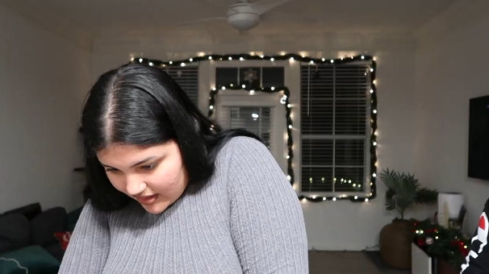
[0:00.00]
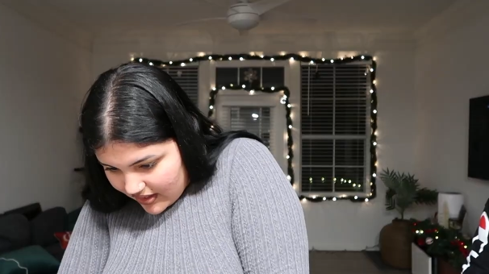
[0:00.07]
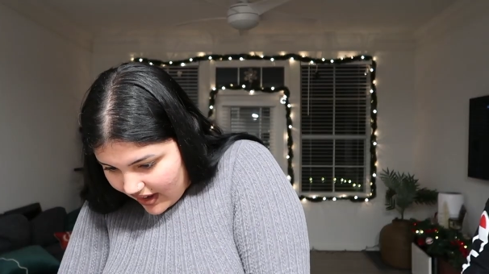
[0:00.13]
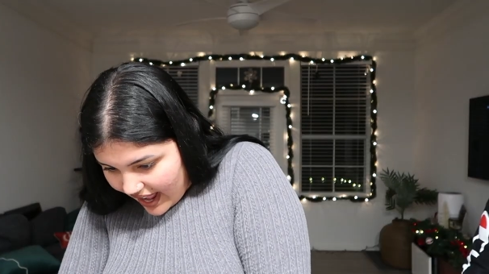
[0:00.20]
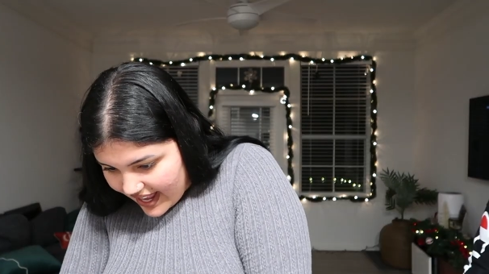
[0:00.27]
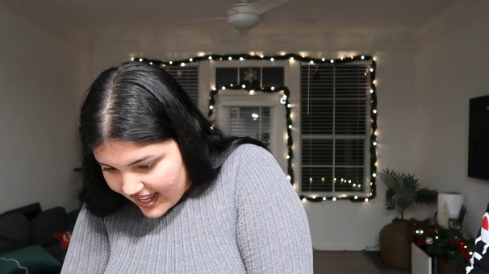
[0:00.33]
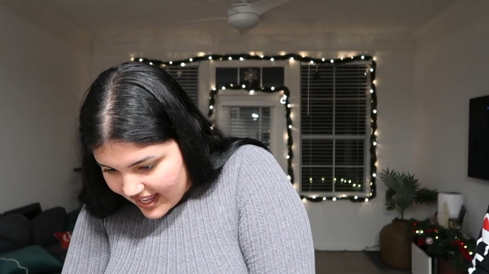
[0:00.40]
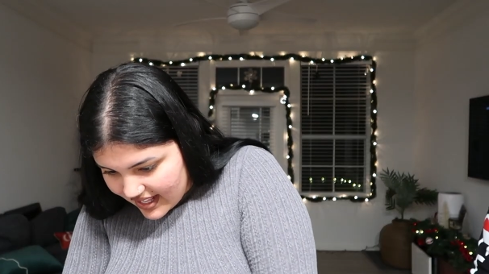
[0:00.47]
No,
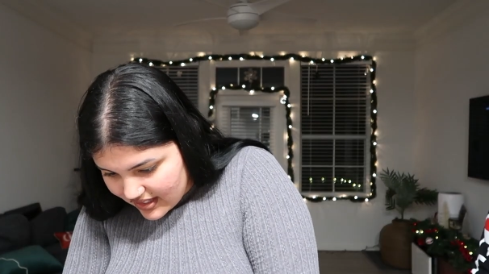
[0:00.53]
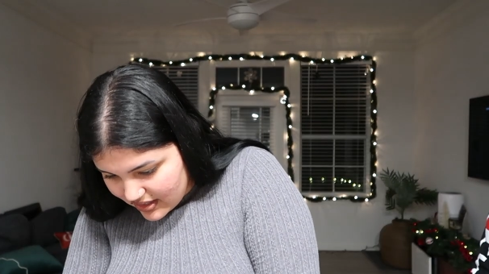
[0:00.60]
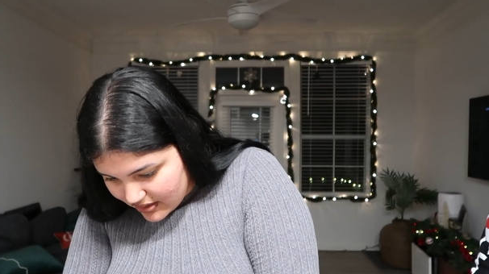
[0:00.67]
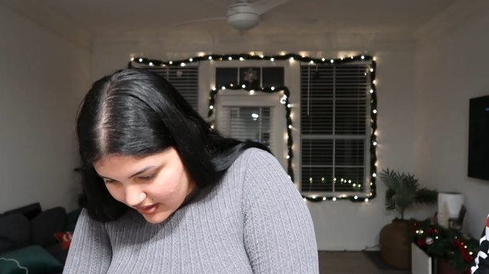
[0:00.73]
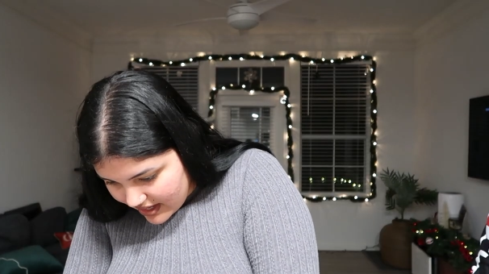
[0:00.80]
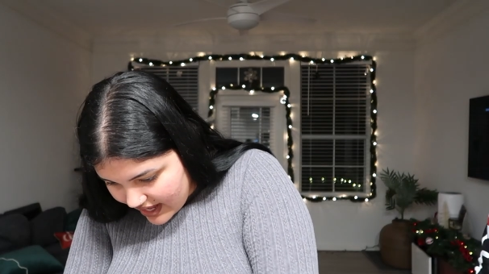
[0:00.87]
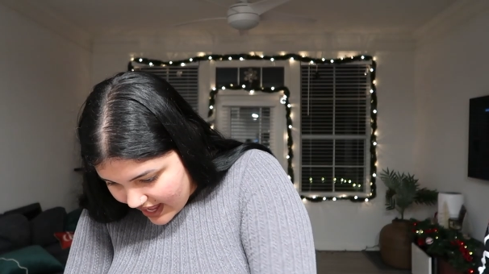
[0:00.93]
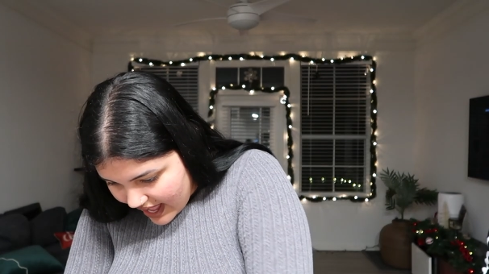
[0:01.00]
I can't
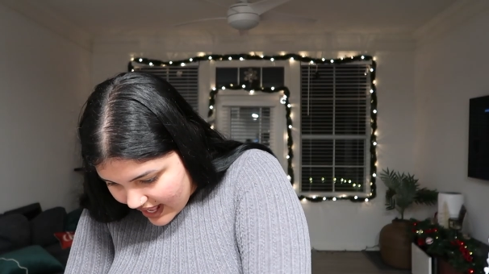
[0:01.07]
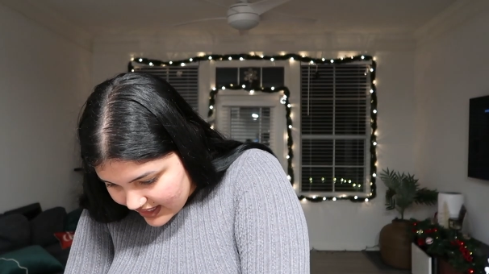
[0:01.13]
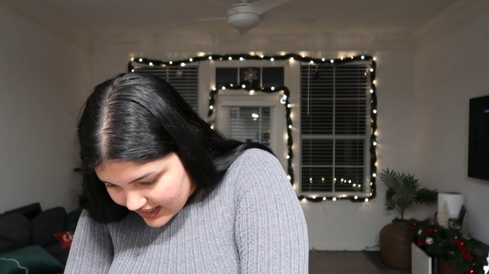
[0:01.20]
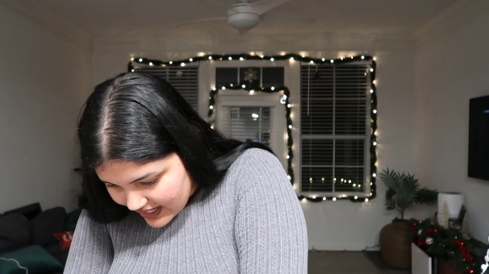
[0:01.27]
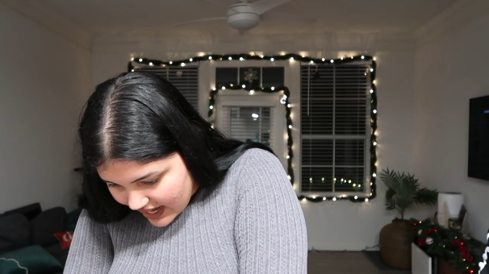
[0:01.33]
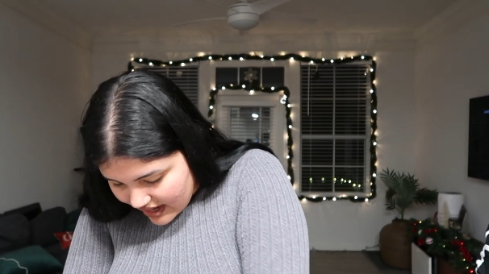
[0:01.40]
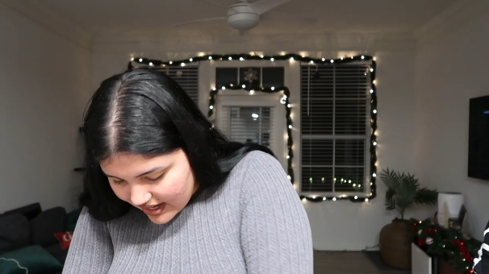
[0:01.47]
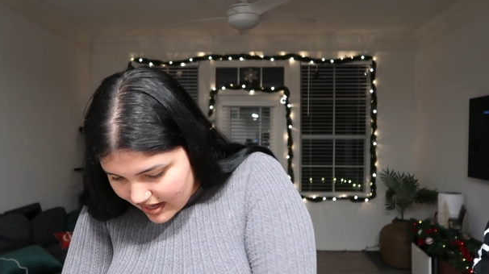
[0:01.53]
do it. It has
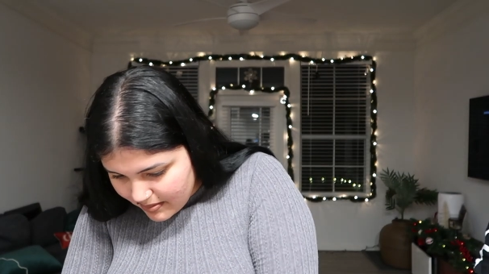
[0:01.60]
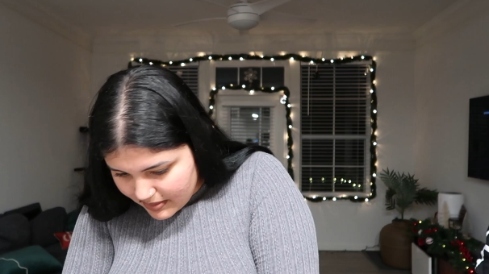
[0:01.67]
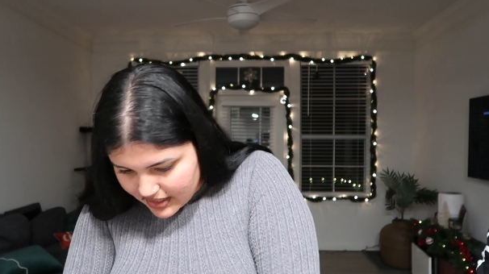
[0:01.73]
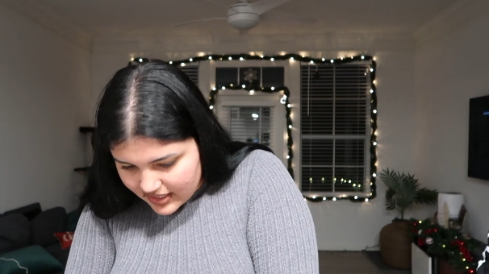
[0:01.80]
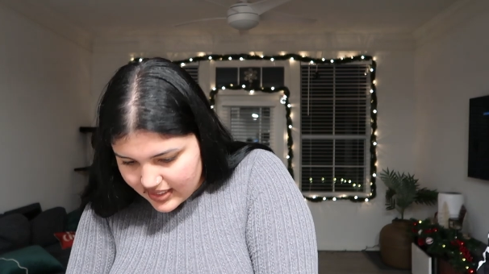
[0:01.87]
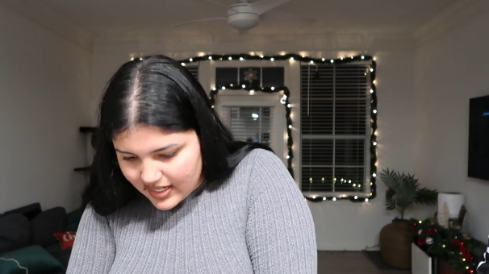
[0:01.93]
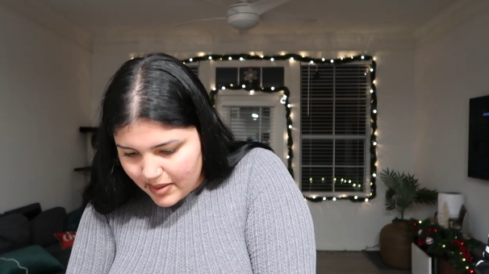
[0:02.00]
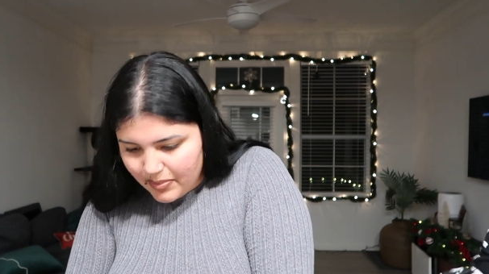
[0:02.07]
the outline, but
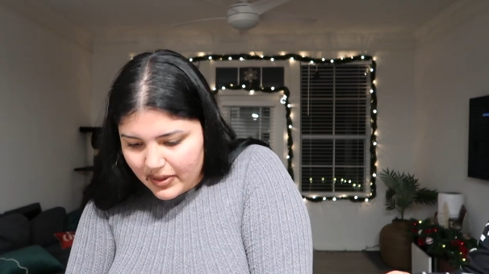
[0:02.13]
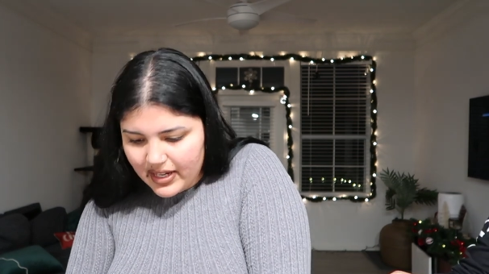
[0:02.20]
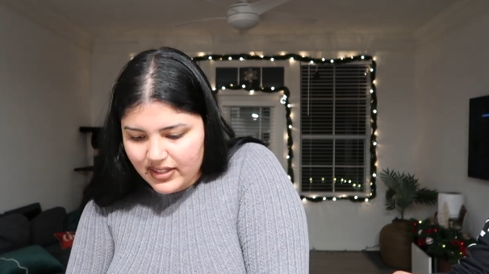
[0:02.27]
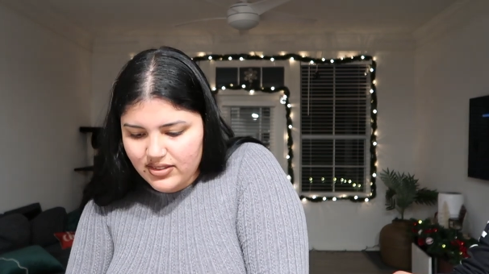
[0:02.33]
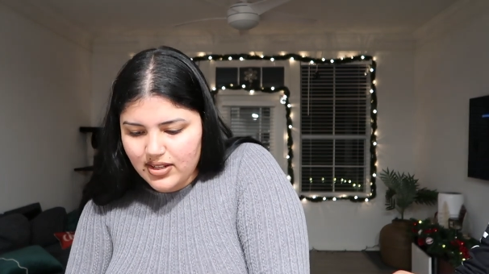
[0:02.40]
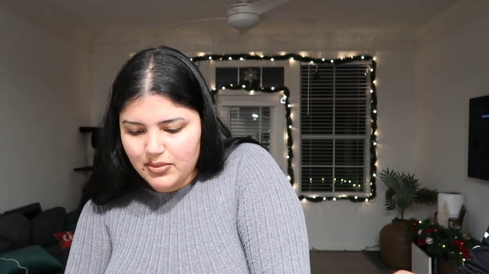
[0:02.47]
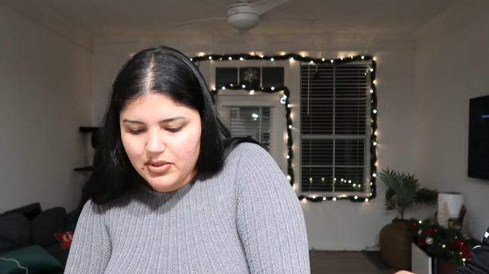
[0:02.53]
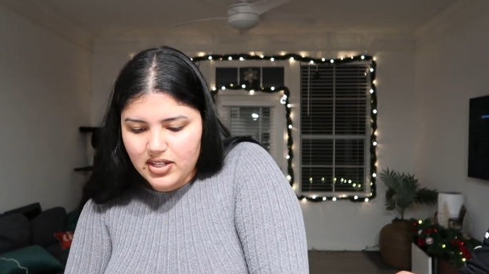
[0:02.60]
it's not
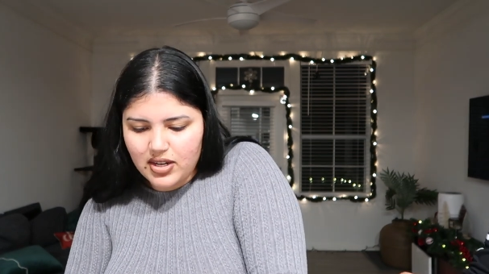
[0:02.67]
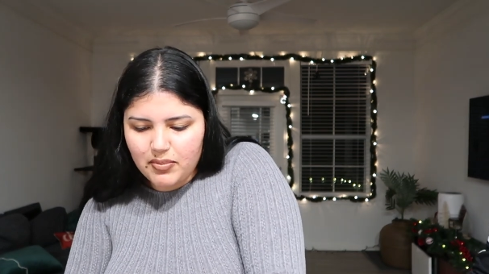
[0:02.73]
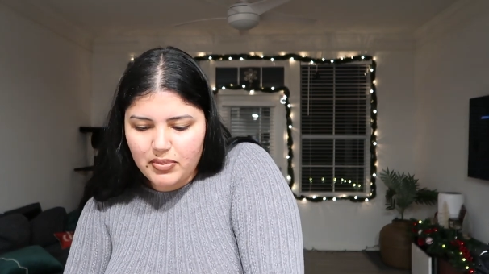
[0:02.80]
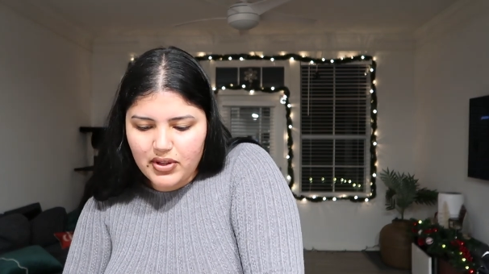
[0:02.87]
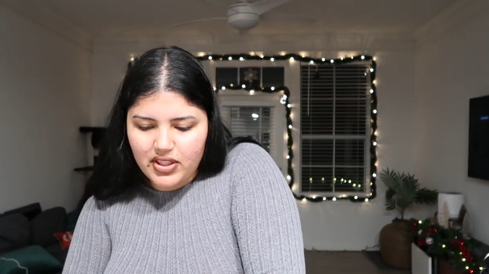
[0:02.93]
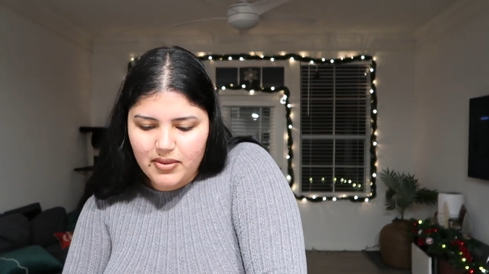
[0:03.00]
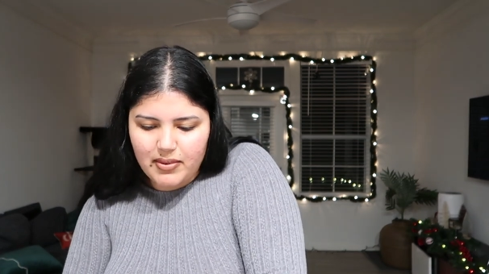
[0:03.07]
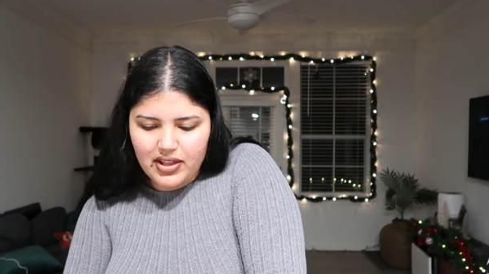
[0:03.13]
pulling. So I'm just gonna
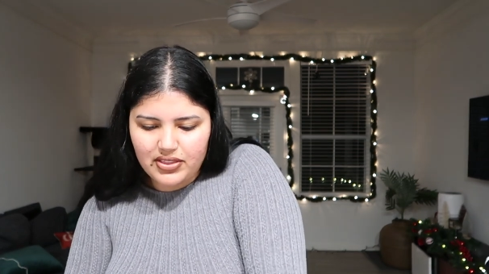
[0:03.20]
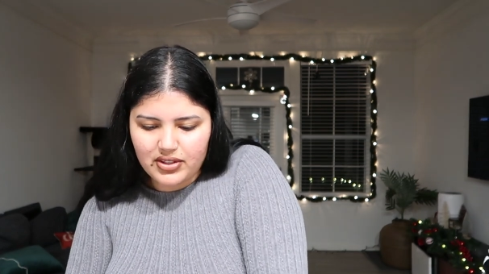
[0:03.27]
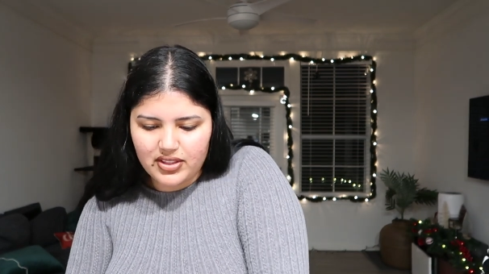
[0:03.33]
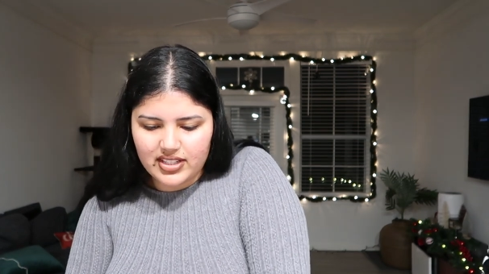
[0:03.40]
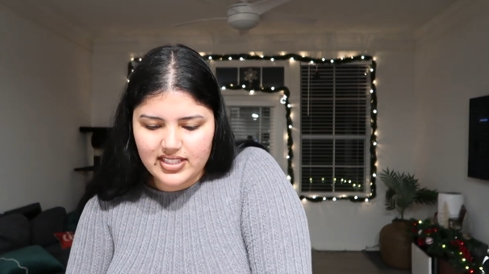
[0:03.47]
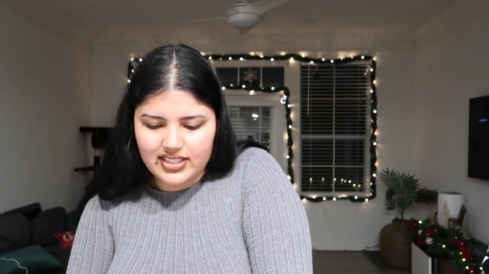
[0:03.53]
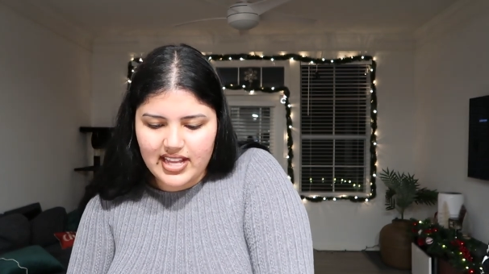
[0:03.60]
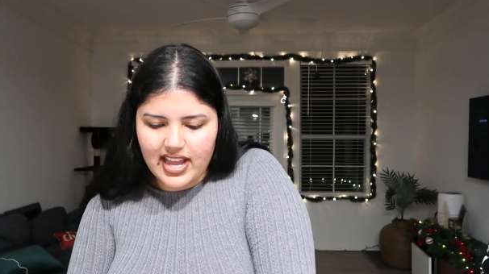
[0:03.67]
pull them out through
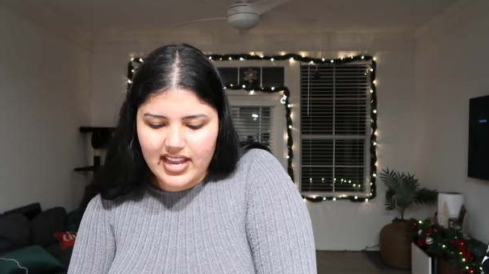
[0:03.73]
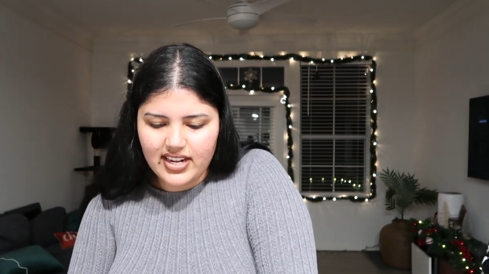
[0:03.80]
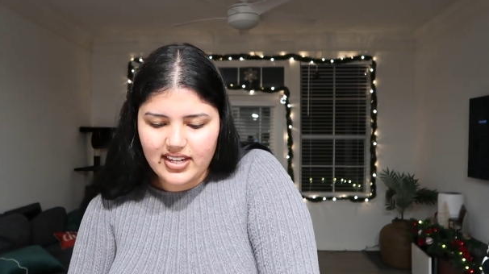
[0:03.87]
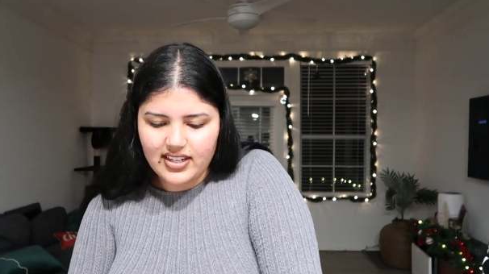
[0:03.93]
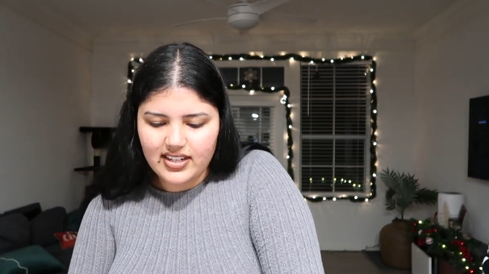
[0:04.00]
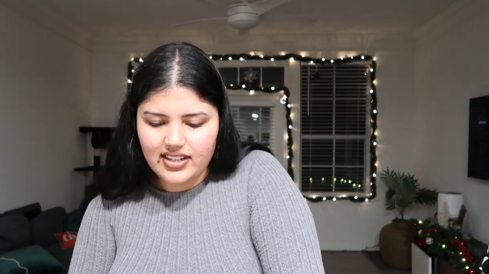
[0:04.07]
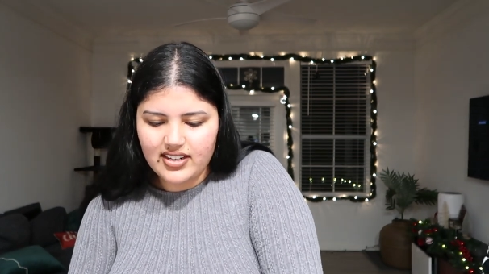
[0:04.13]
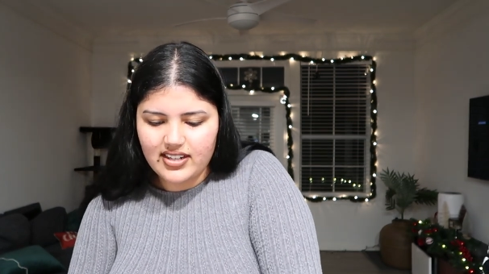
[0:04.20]
the side.